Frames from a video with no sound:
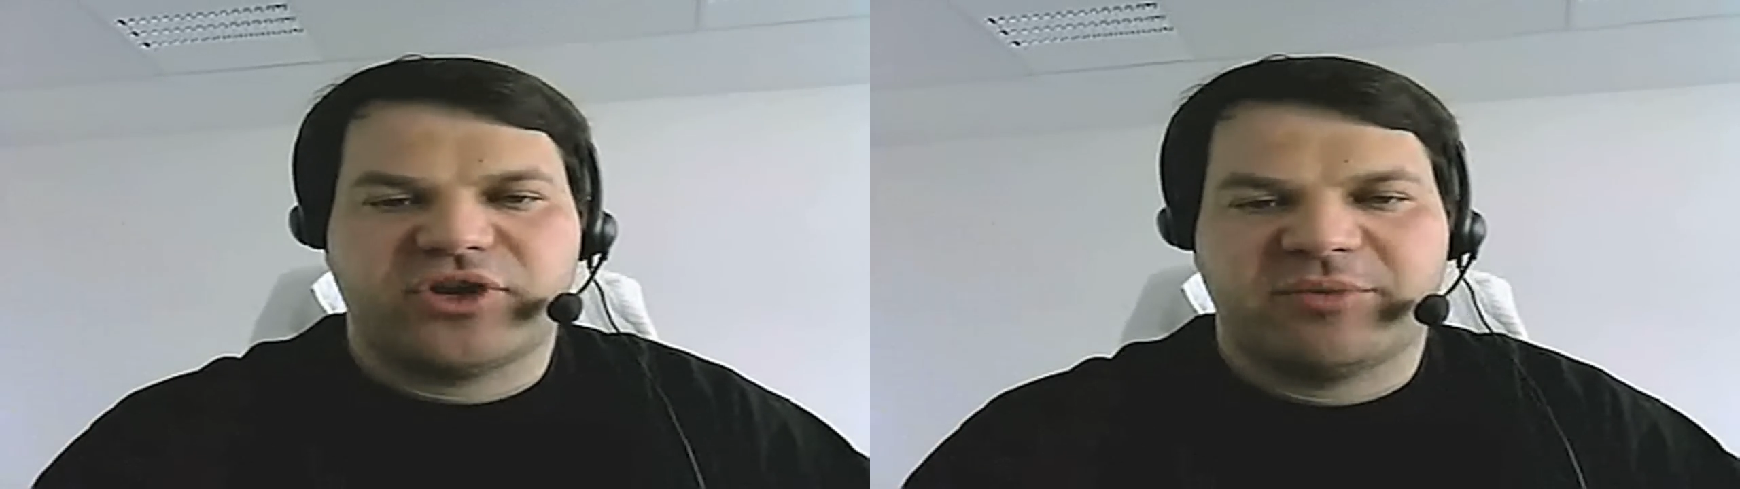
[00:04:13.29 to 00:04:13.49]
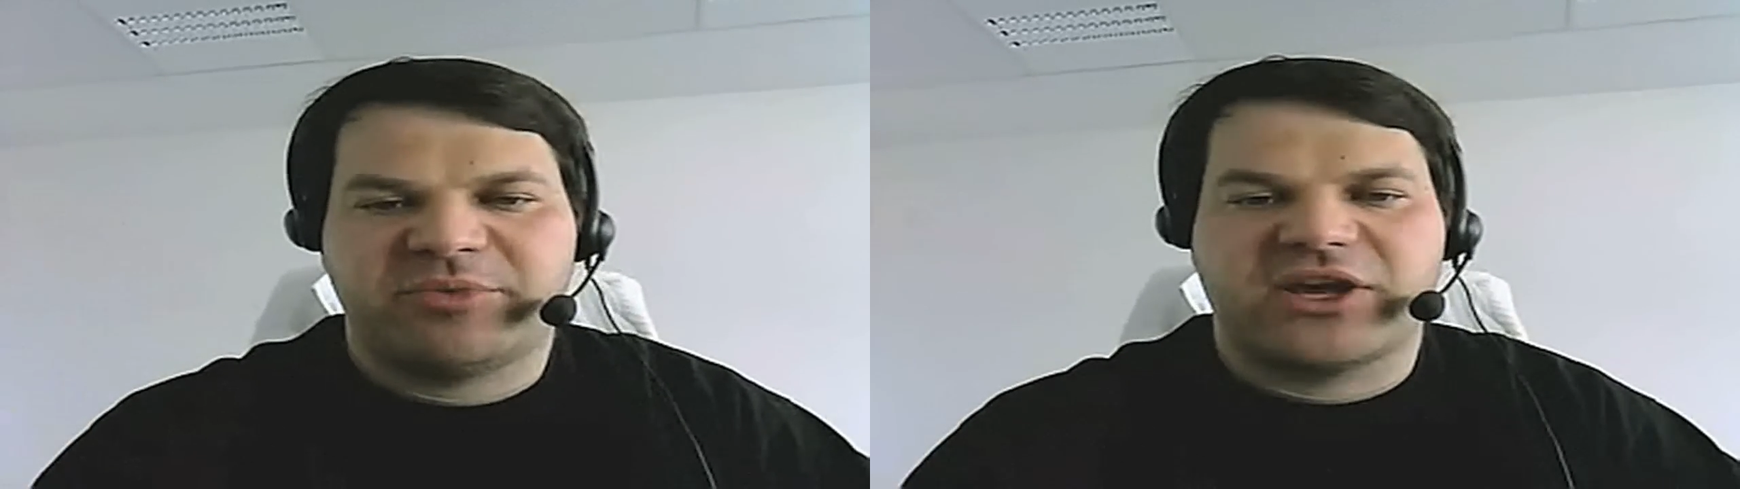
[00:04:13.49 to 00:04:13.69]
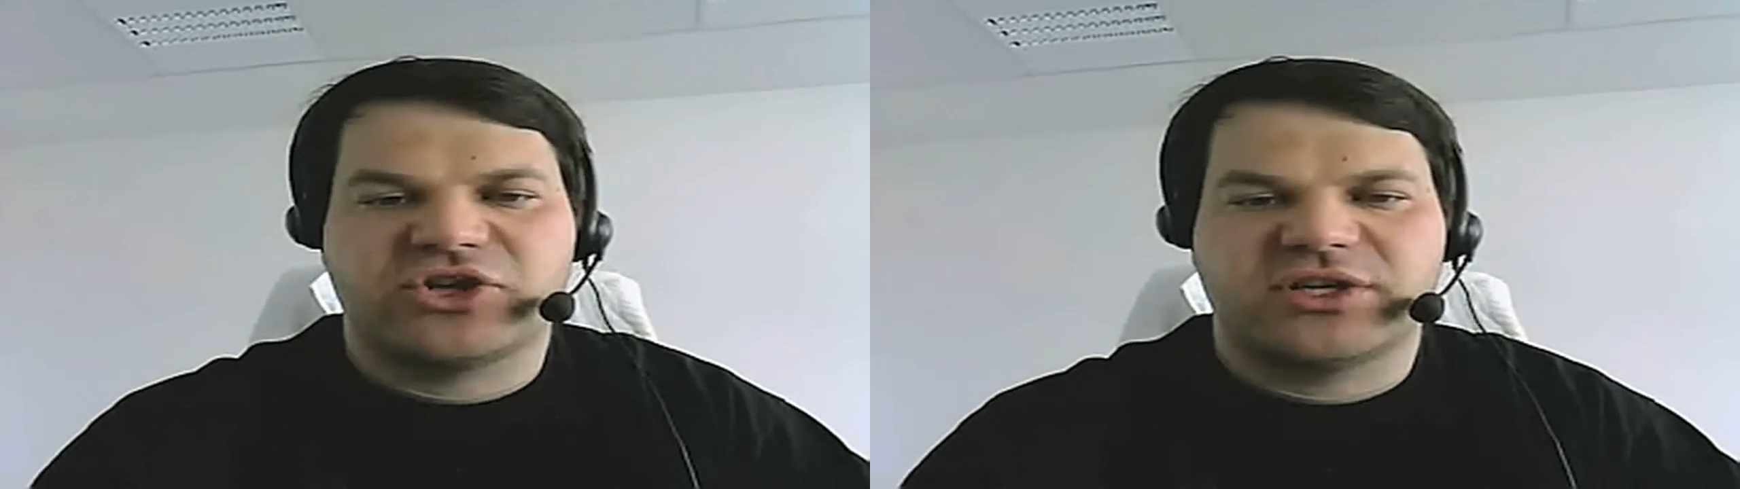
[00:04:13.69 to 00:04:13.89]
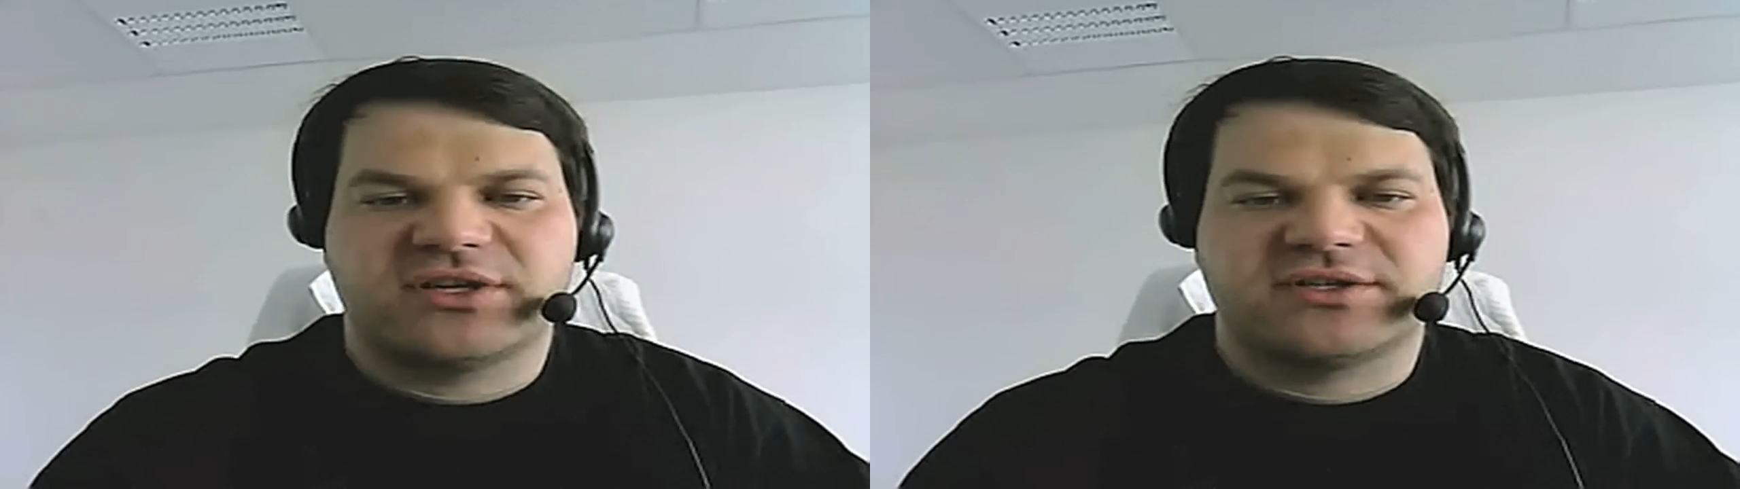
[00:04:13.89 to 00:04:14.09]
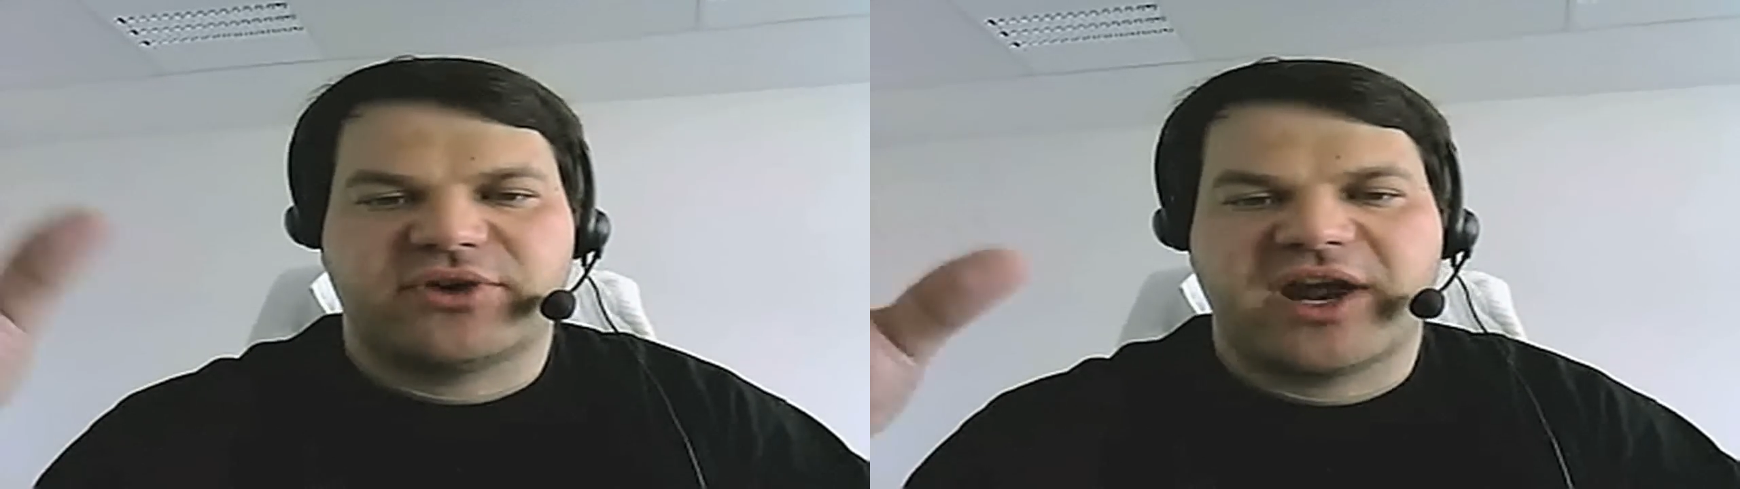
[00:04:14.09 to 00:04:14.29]
applications
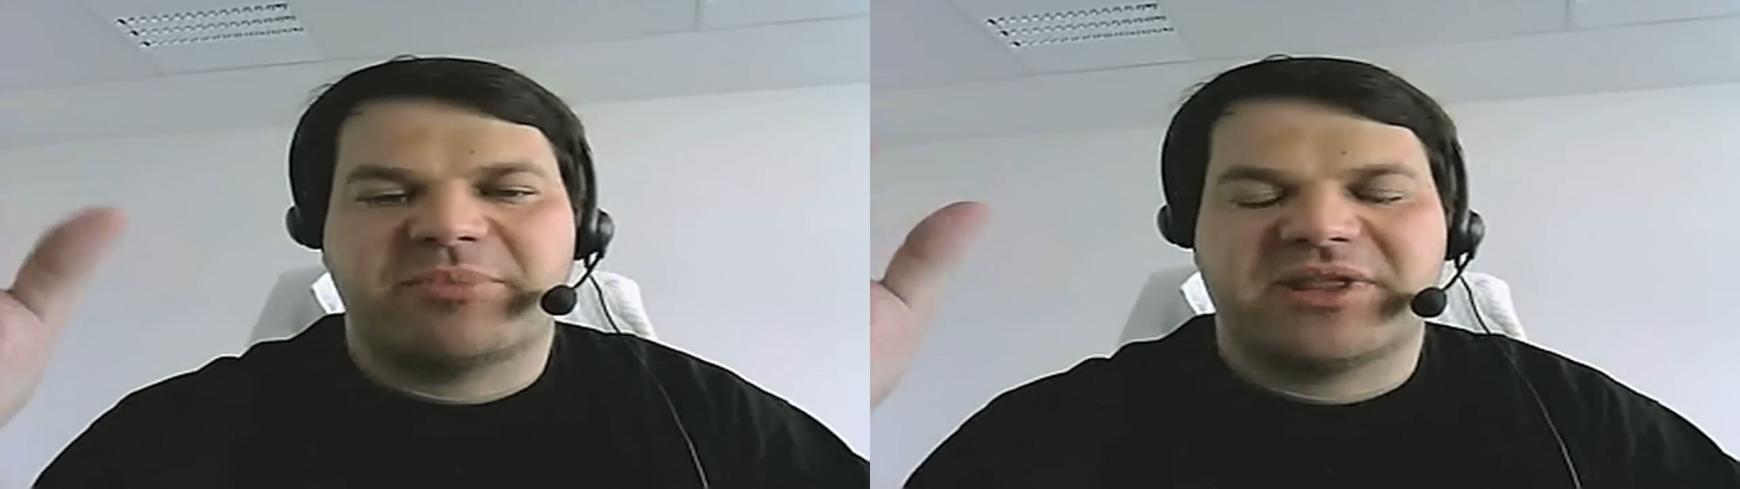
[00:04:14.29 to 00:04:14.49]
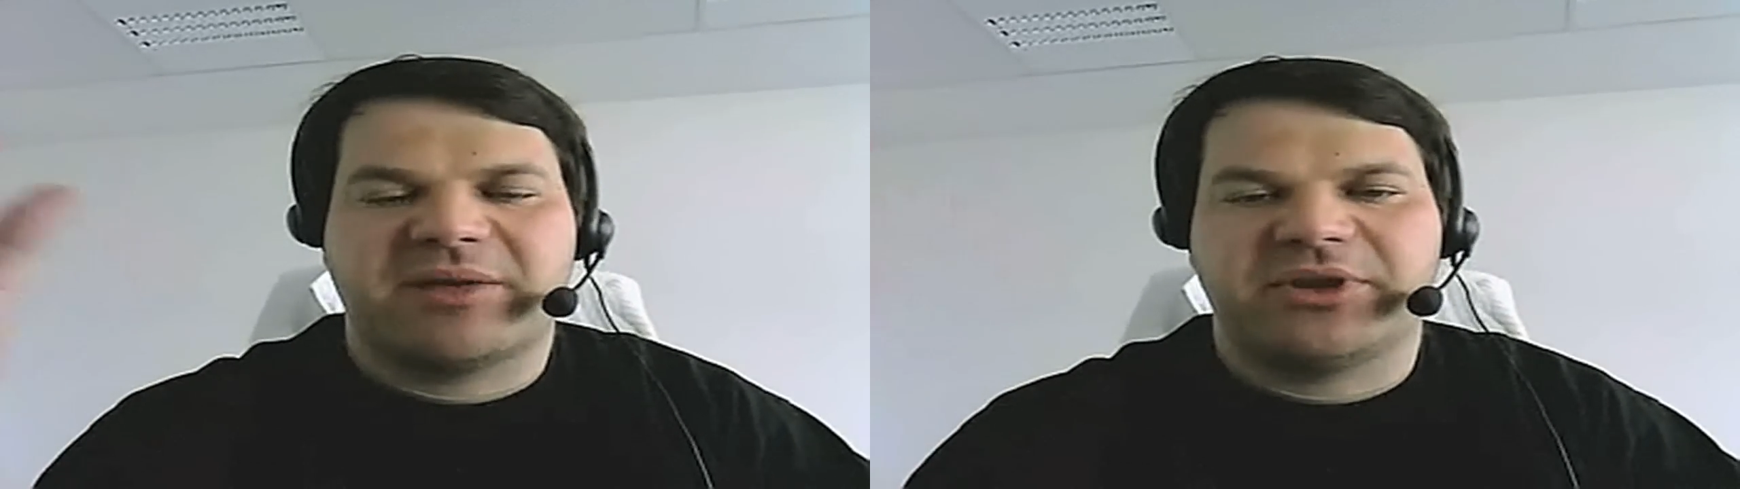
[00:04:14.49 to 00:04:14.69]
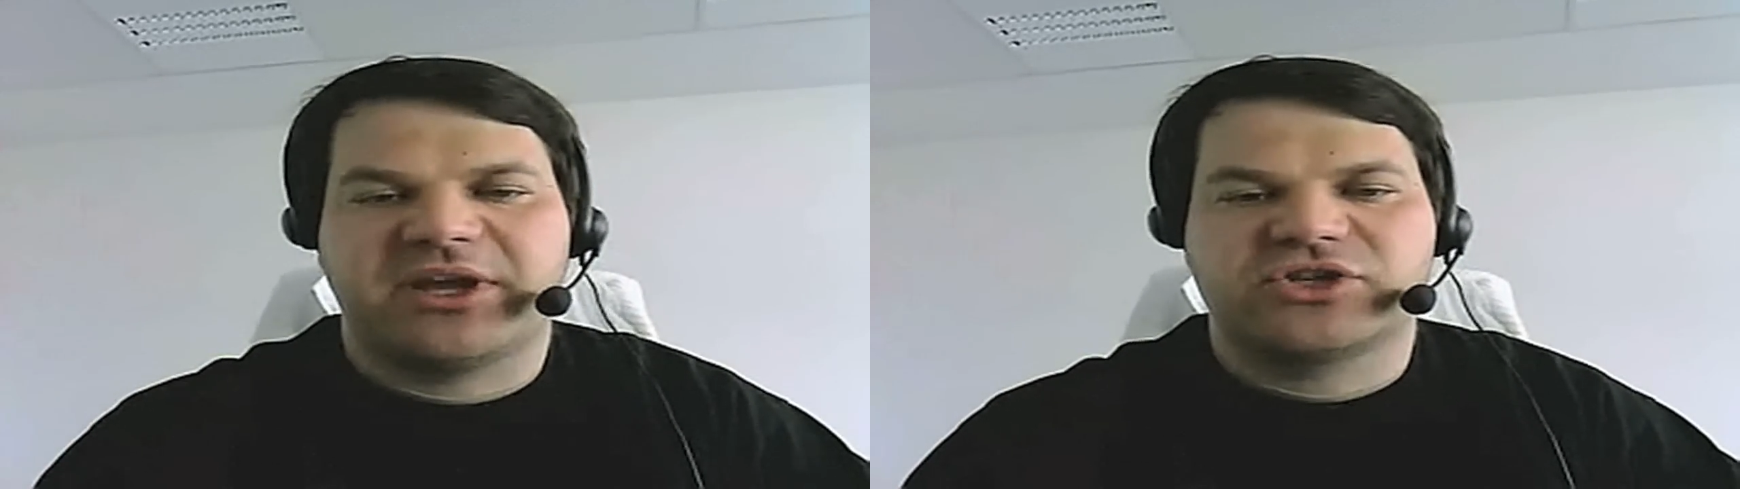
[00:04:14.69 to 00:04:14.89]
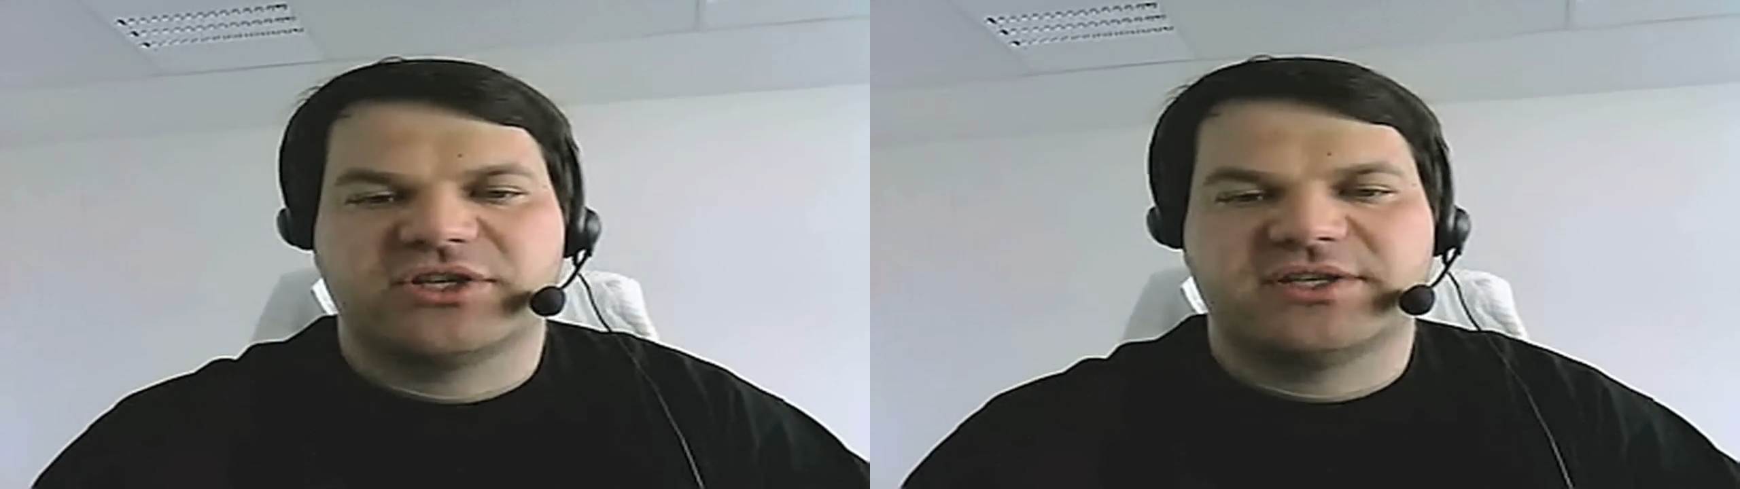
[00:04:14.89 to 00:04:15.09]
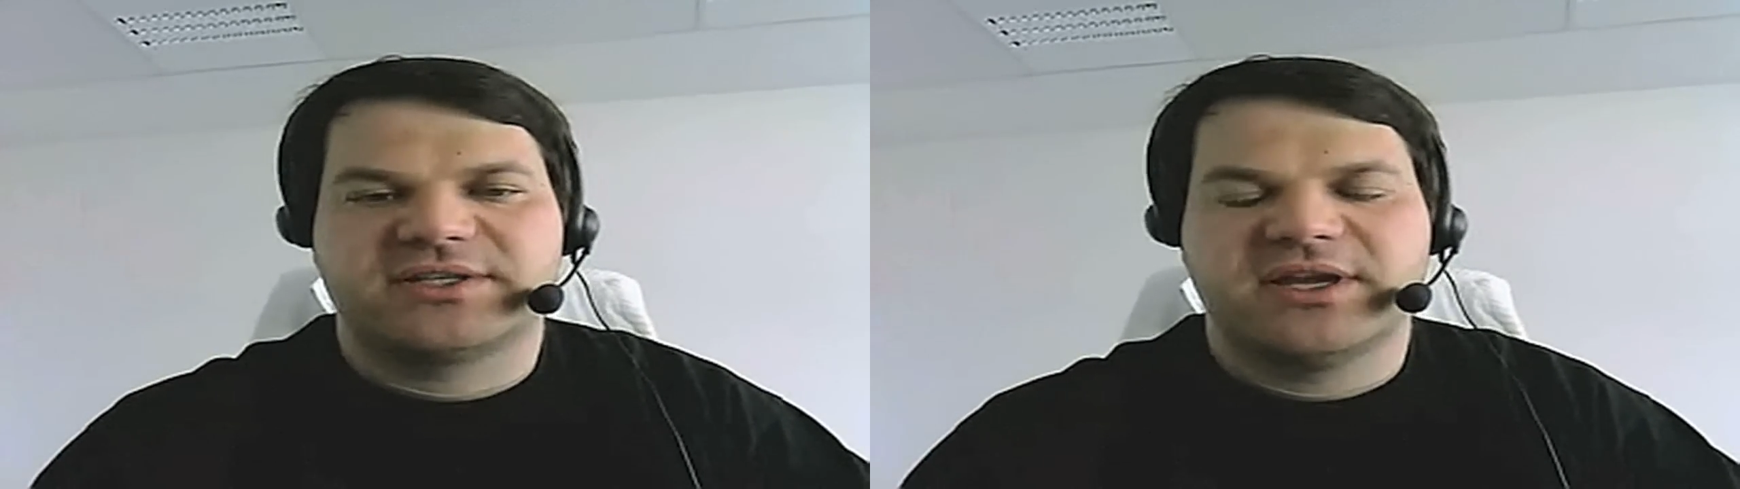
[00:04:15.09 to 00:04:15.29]
or iPad
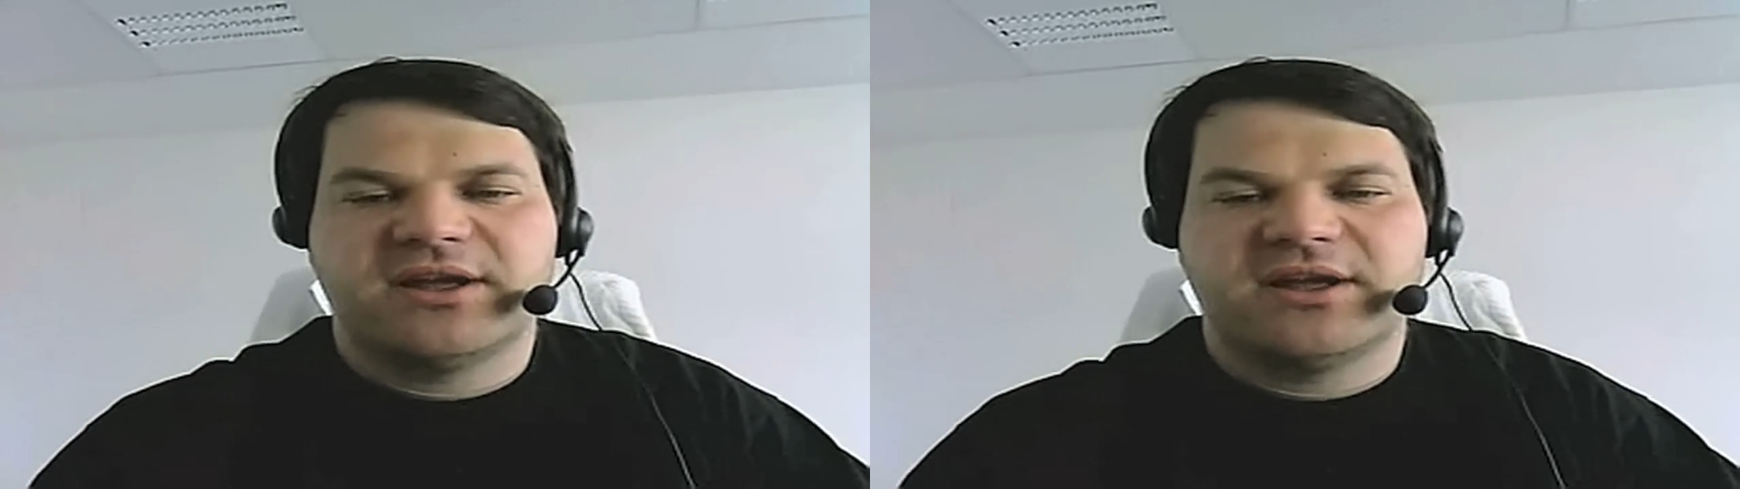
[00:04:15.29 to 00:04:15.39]
applications,